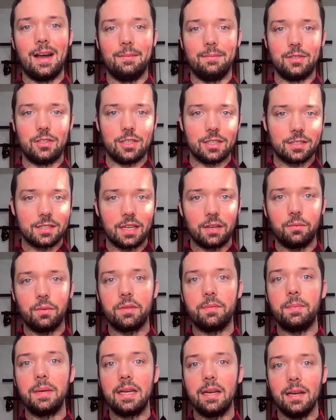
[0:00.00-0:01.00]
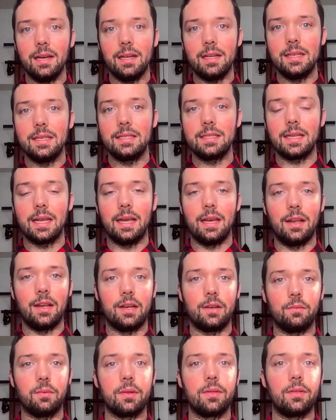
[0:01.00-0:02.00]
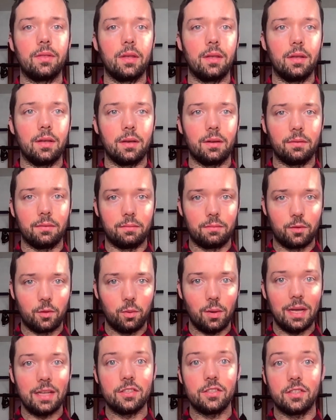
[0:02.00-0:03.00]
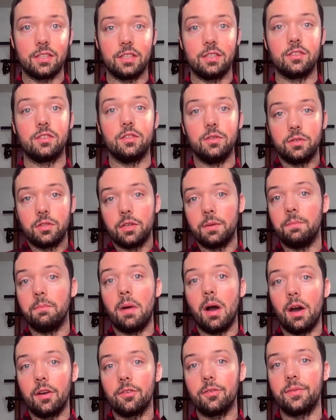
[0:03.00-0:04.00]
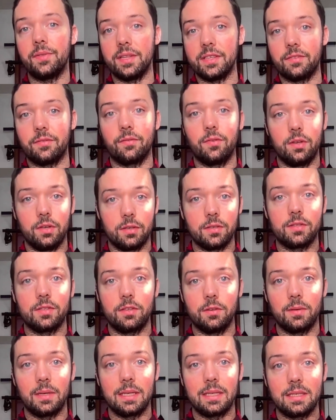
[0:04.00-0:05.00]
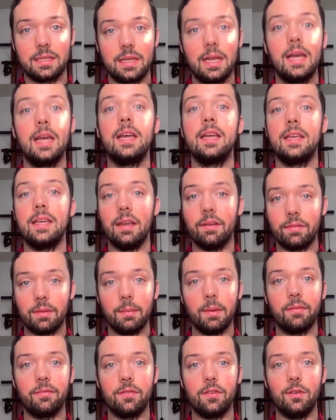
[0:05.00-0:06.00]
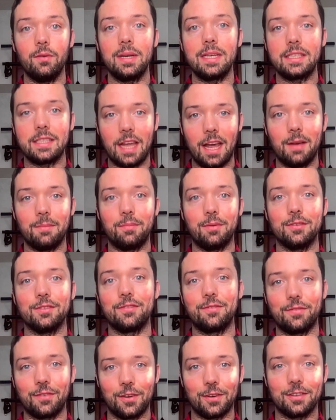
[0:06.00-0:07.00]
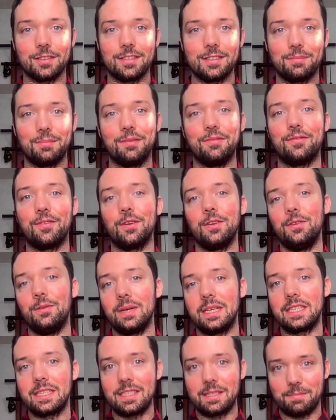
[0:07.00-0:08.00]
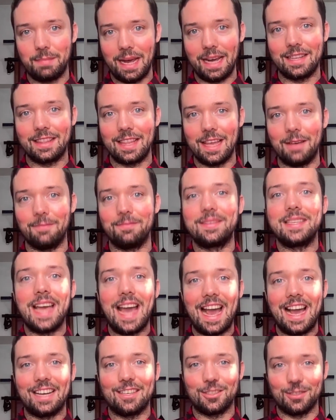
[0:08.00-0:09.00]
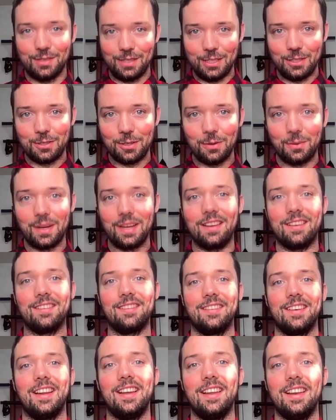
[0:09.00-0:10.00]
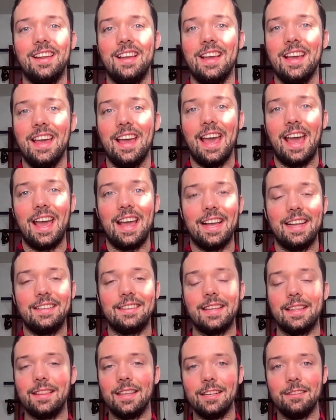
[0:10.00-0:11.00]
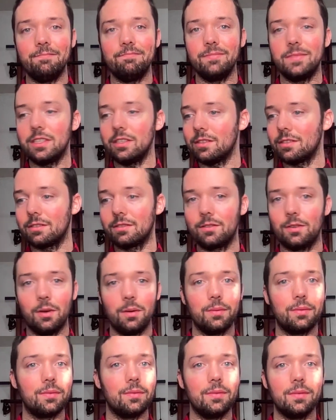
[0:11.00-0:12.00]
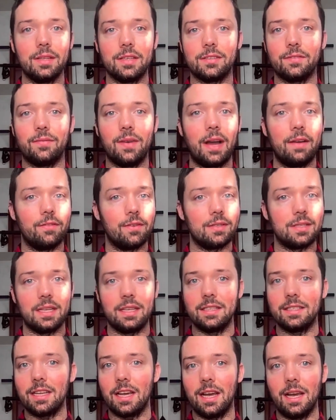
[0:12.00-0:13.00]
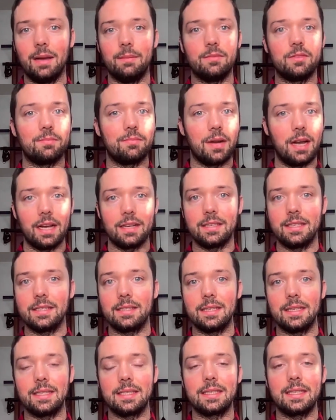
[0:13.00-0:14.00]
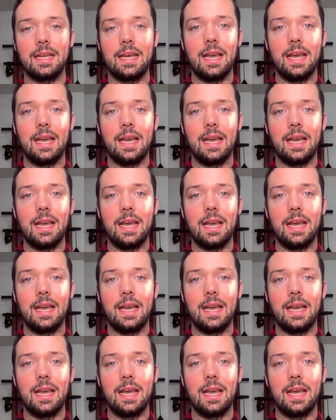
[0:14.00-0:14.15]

Just like with because and with the questions, you should model this for your students. Give them a few examples first before you expect them to actually do it, right? And then just go through this 5 or 10 times, practices.